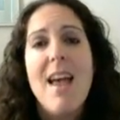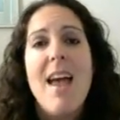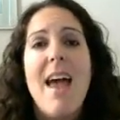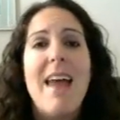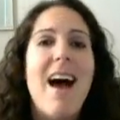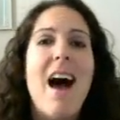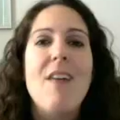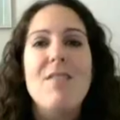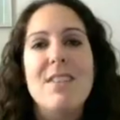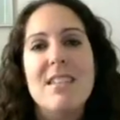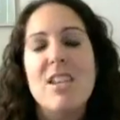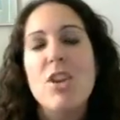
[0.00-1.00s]
And
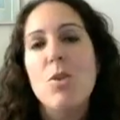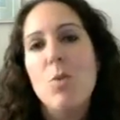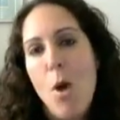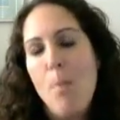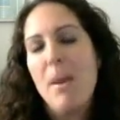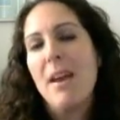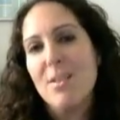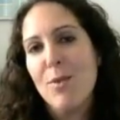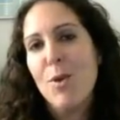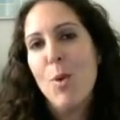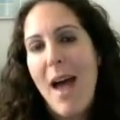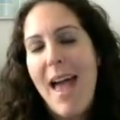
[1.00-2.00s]
obviously, you know, because of
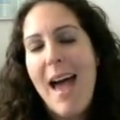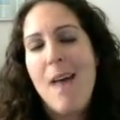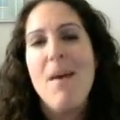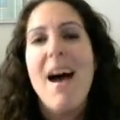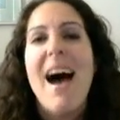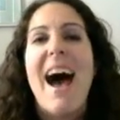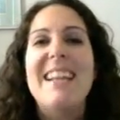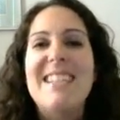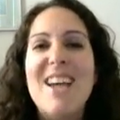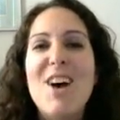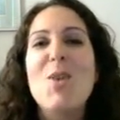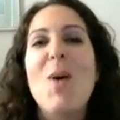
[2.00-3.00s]
who I am, I
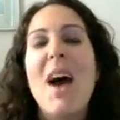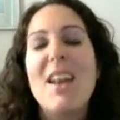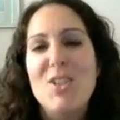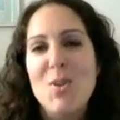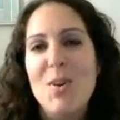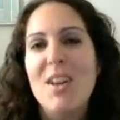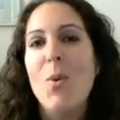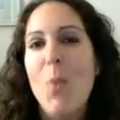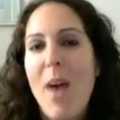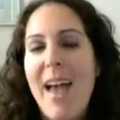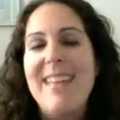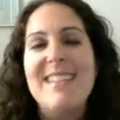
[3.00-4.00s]
tell you how to do it in a
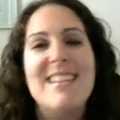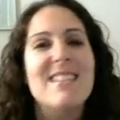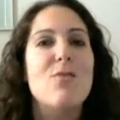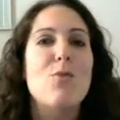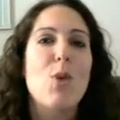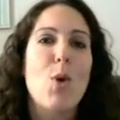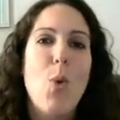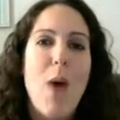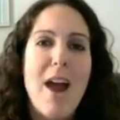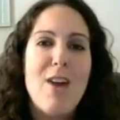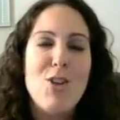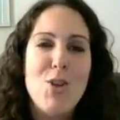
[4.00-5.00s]
way that doesn't
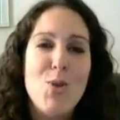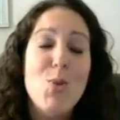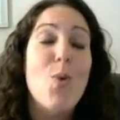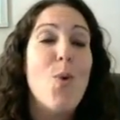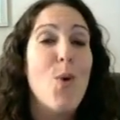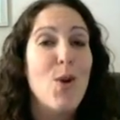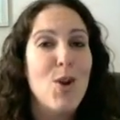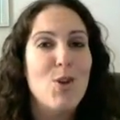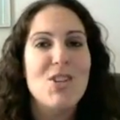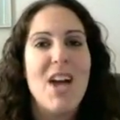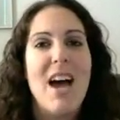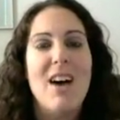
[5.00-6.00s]
require you or your
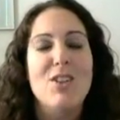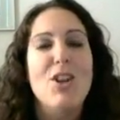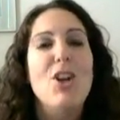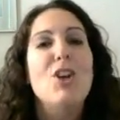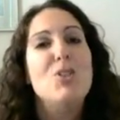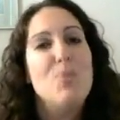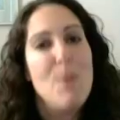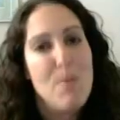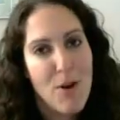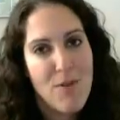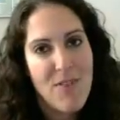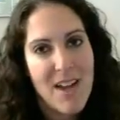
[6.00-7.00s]
child to be
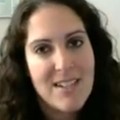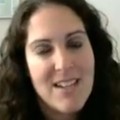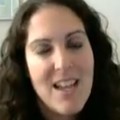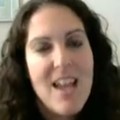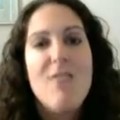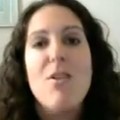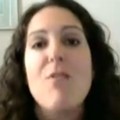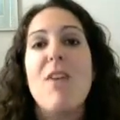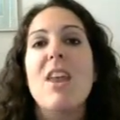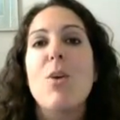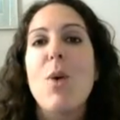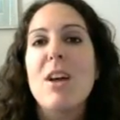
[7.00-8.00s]
perfect. If you have any
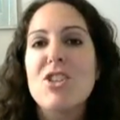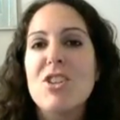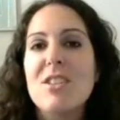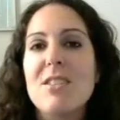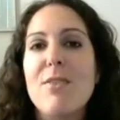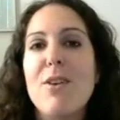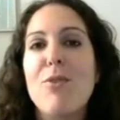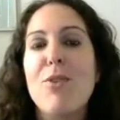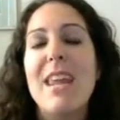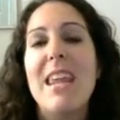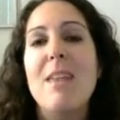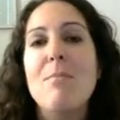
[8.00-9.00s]
questions, feel free
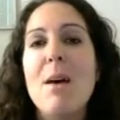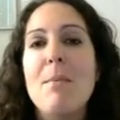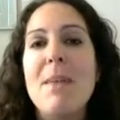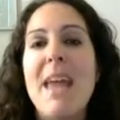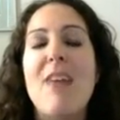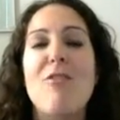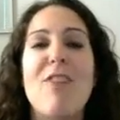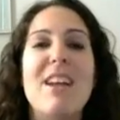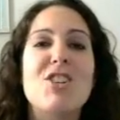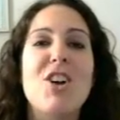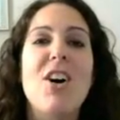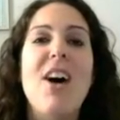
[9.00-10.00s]
to email me at
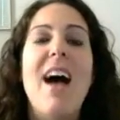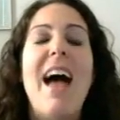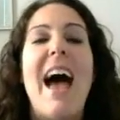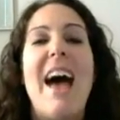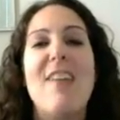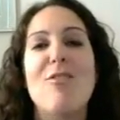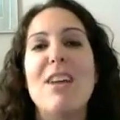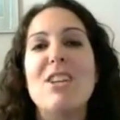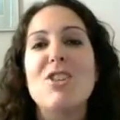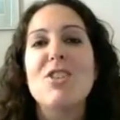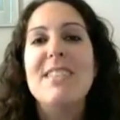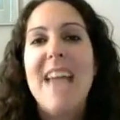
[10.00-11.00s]

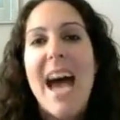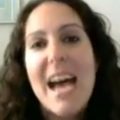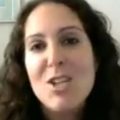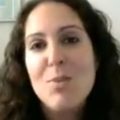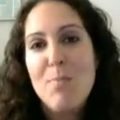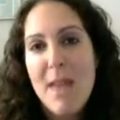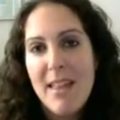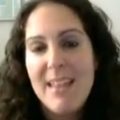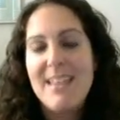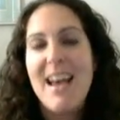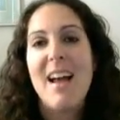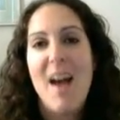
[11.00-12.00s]

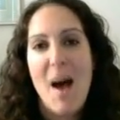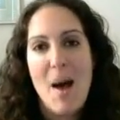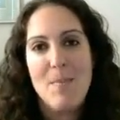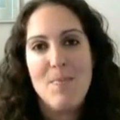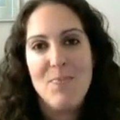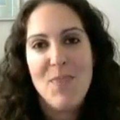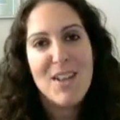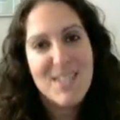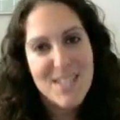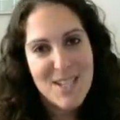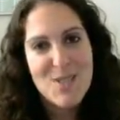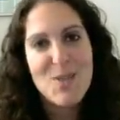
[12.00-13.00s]
rachel@rachel-bailey.com. I'll see you soon.